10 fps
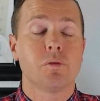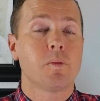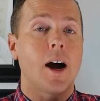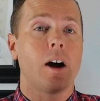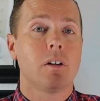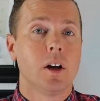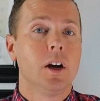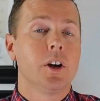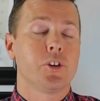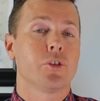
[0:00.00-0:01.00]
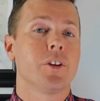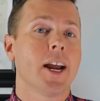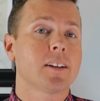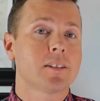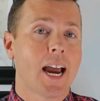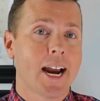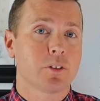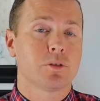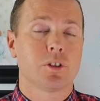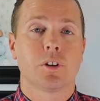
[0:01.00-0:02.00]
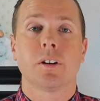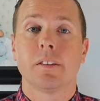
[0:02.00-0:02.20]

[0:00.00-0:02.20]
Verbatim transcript: file your next tax return,